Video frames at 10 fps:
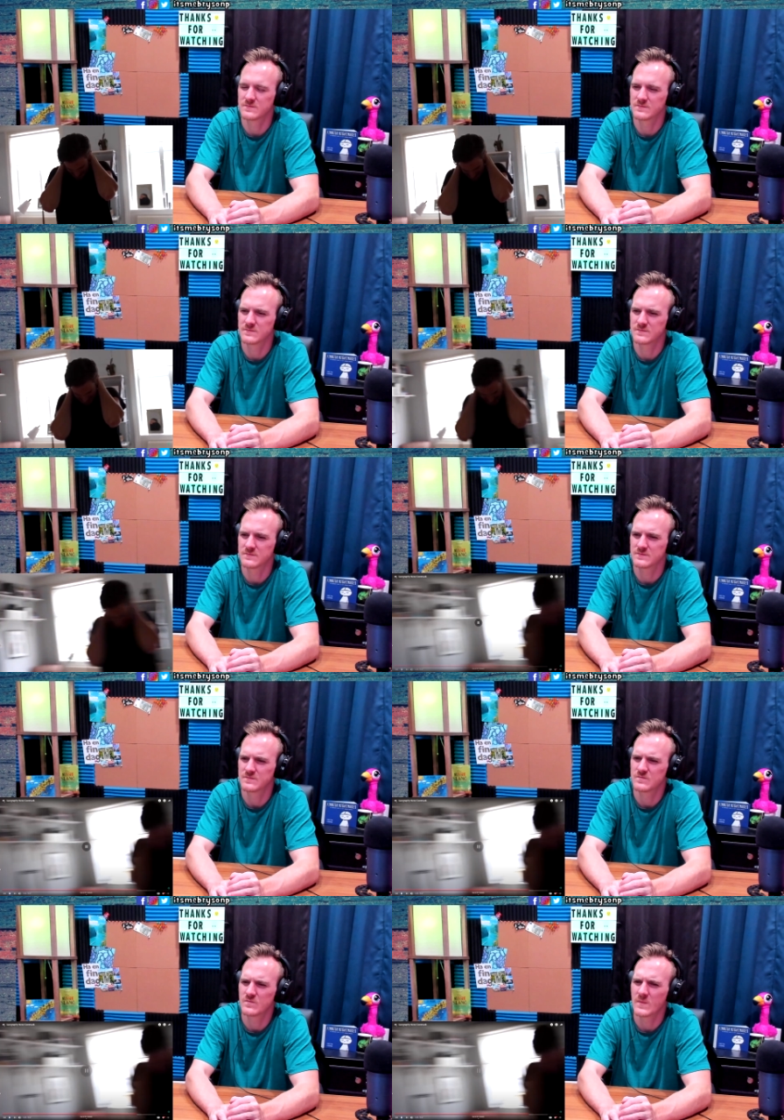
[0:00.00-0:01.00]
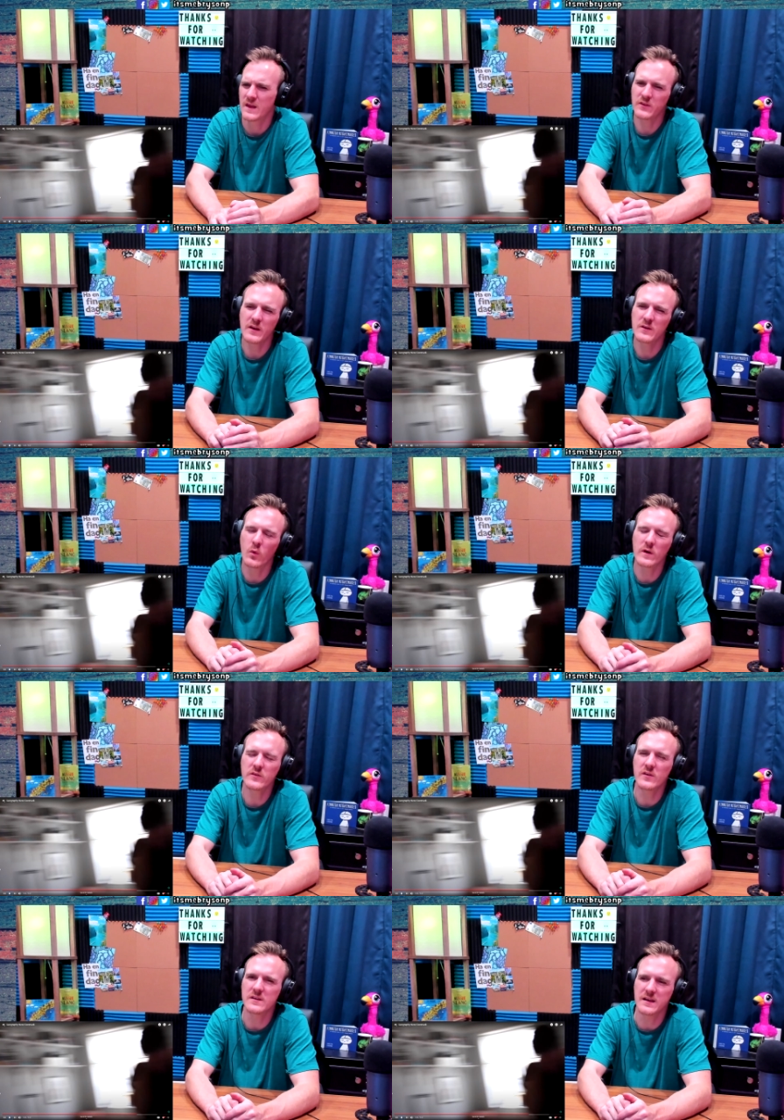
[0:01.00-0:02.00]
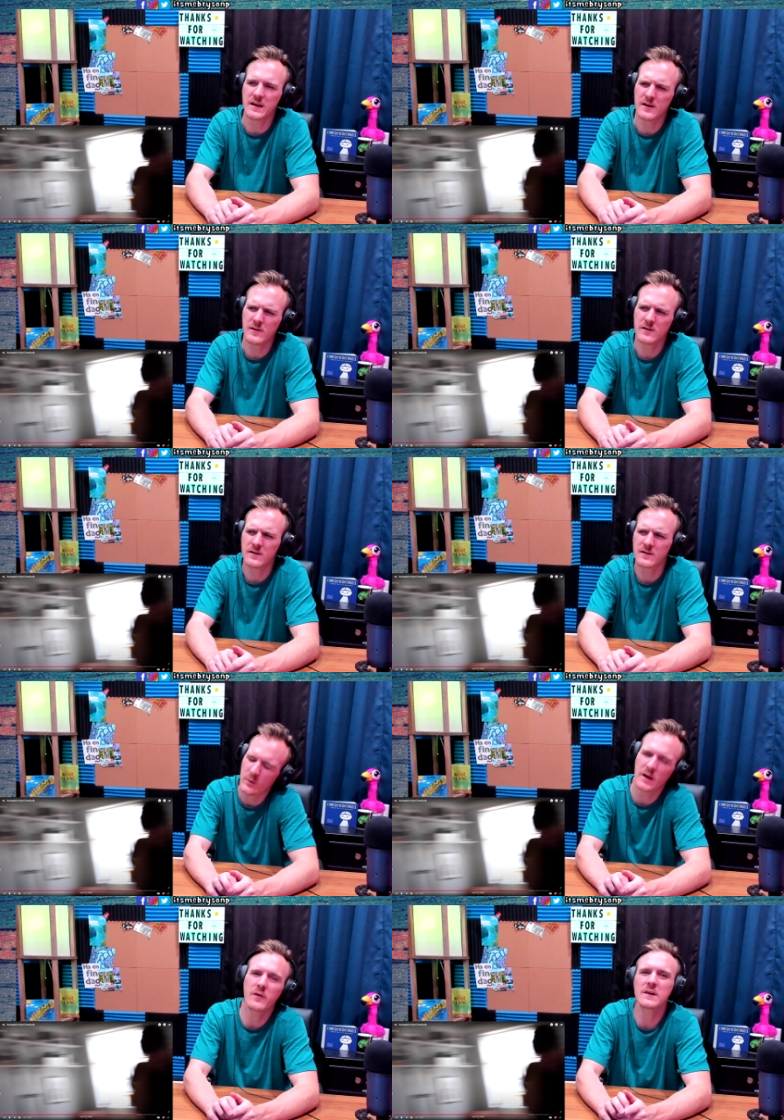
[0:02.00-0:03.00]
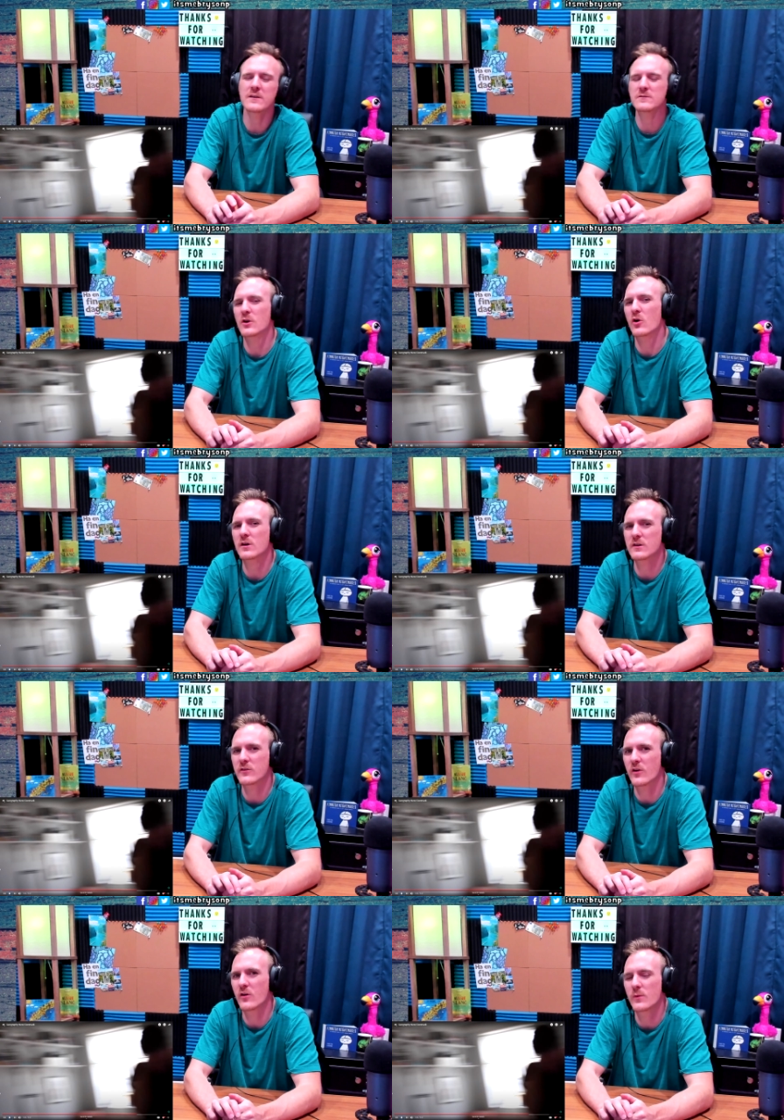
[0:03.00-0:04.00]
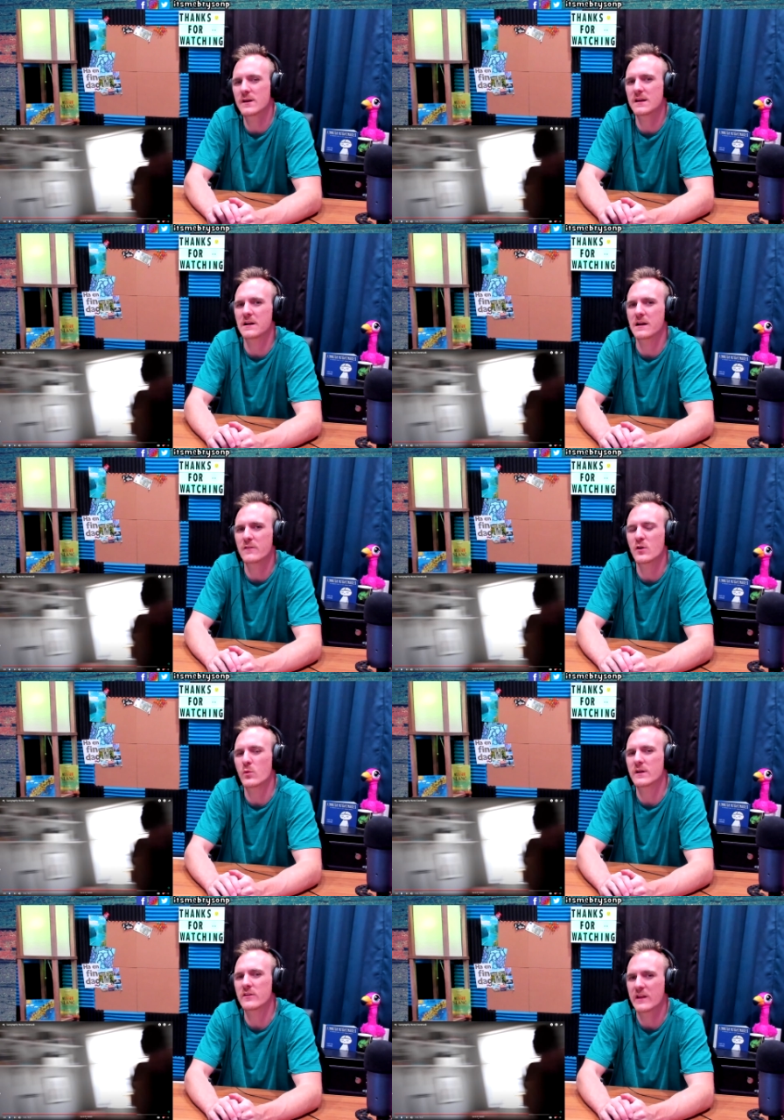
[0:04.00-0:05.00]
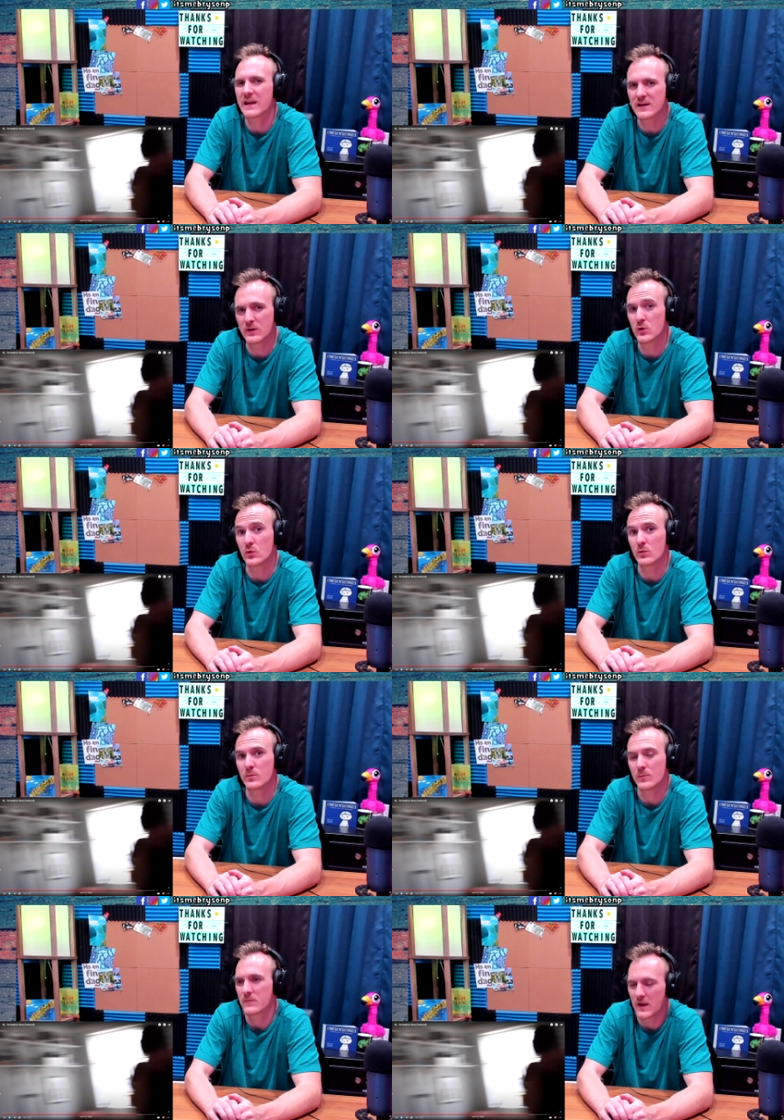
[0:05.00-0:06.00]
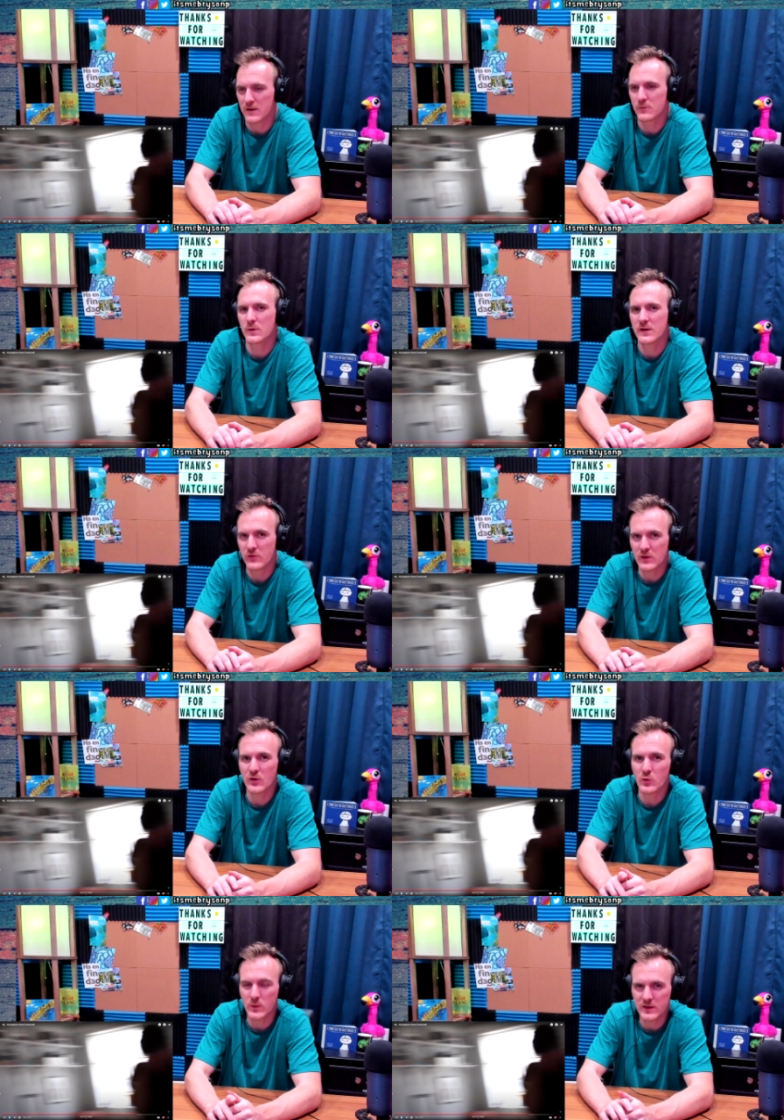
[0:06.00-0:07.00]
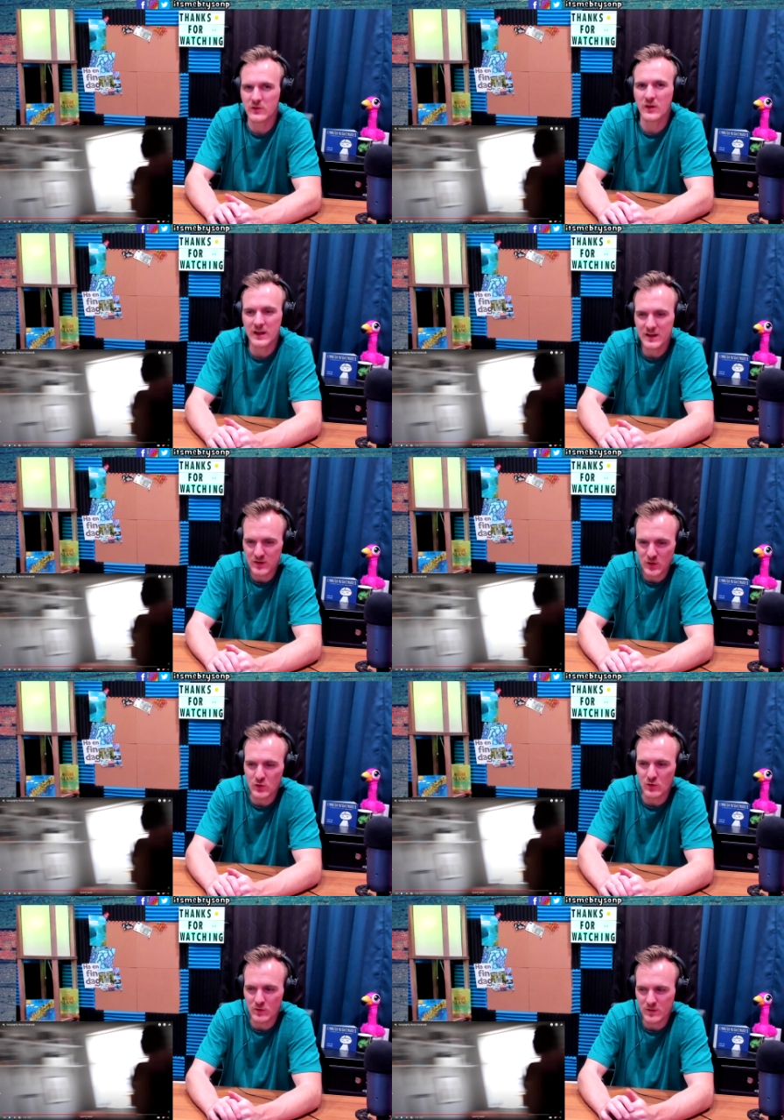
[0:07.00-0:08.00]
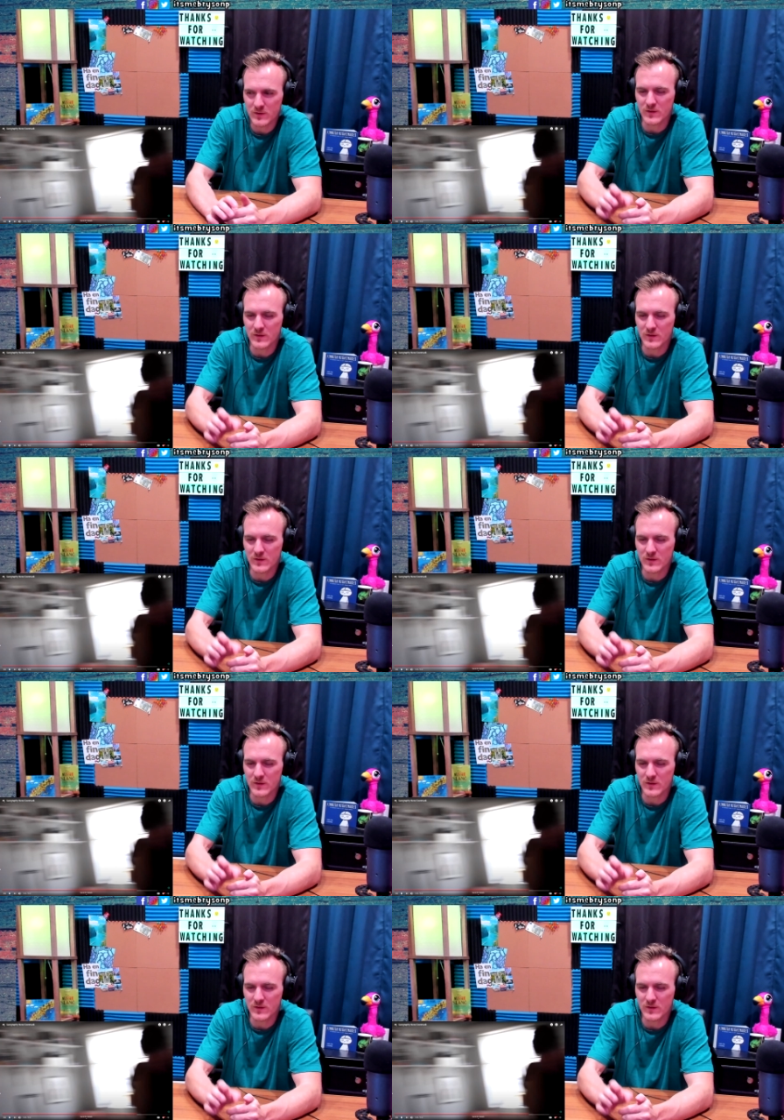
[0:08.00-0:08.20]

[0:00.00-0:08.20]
run to this. You say once a year? When I lived in Arkansas, we did it every Wednesday at noon. every single Wednesday at noon,